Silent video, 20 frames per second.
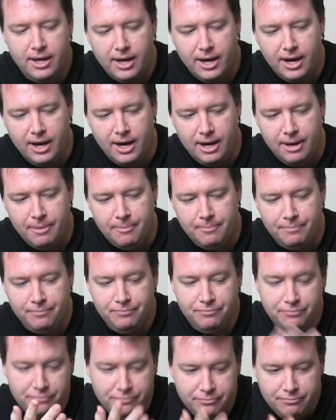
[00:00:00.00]

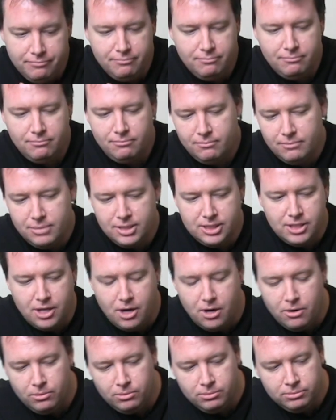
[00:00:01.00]

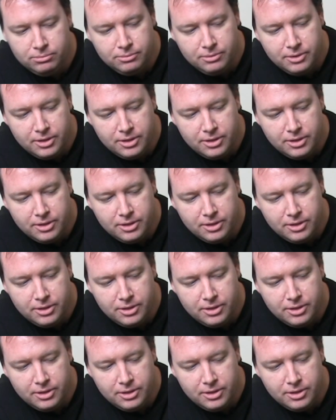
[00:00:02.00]
So